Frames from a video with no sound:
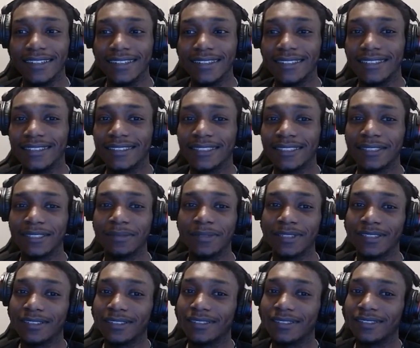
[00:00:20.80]
just
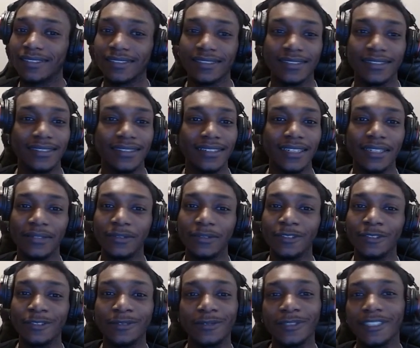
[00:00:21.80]
because it
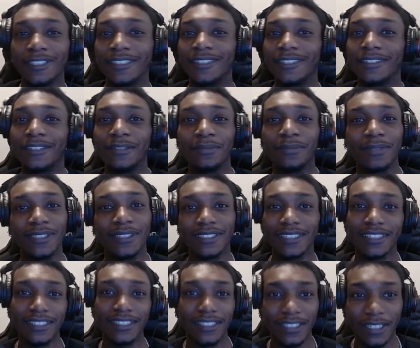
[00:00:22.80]
was free on
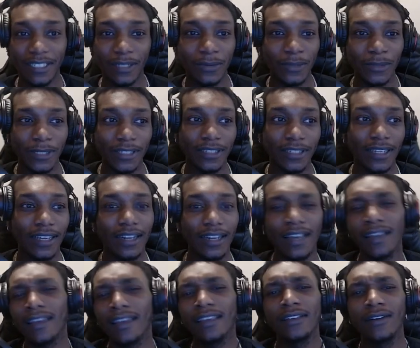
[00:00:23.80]
PlayStation Network, and
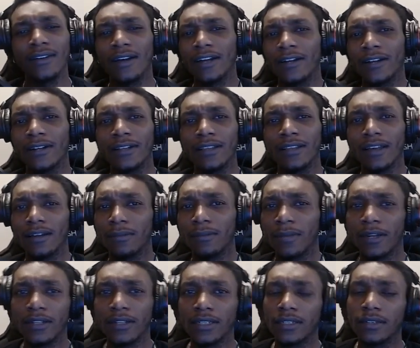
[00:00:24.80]
I heard a lot
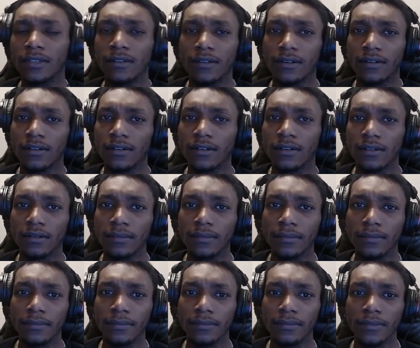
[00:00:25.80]
about it
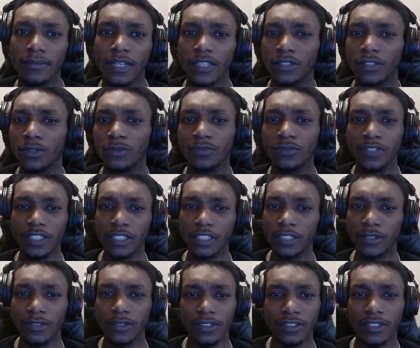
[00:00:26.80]
on like through
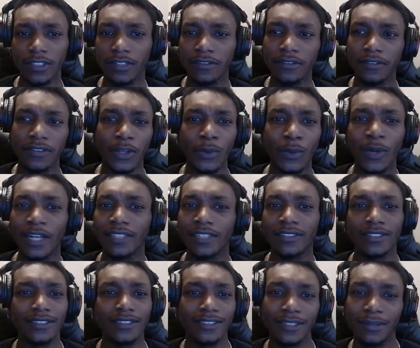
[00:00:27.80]
videos and stuff of like why it's
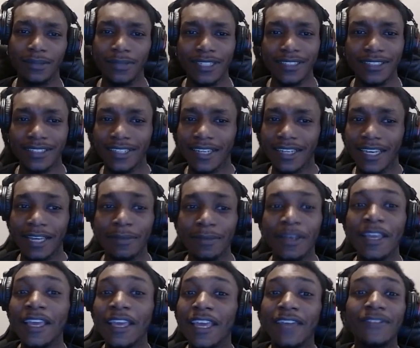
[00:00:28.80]
such an amazing game.
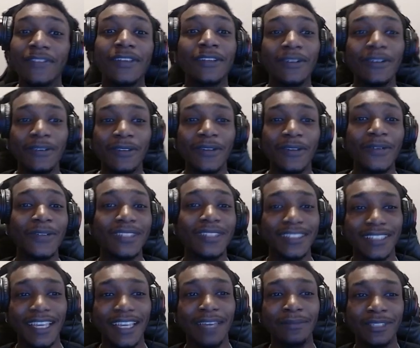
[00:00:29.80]
If you don't know what
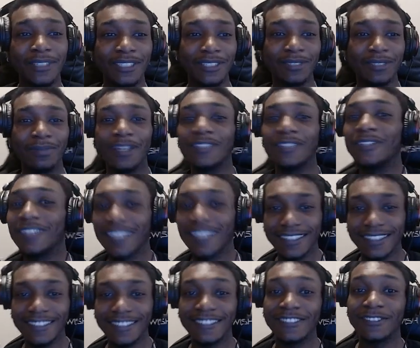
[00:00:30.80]
this game is just by looking
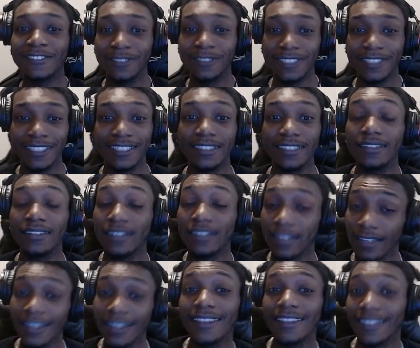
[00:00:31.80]
at this screen,
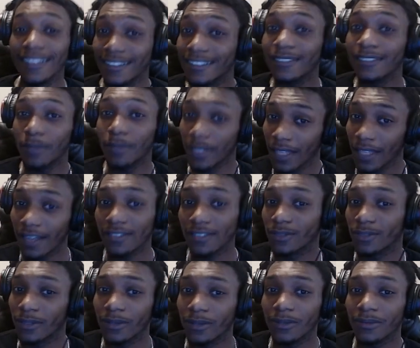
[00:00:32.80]
this is
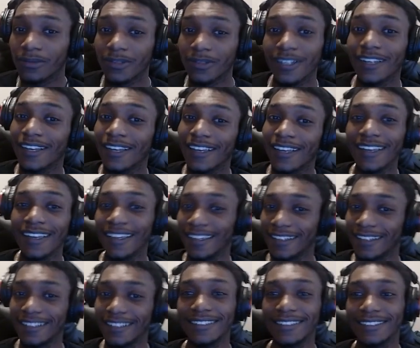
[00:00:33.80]
Balatro.
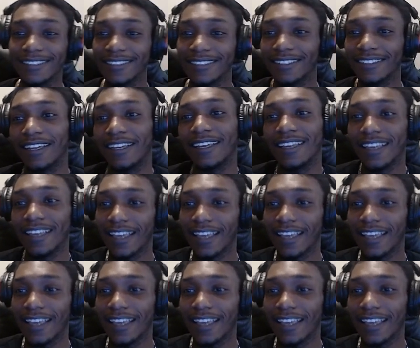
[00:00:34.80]
It is a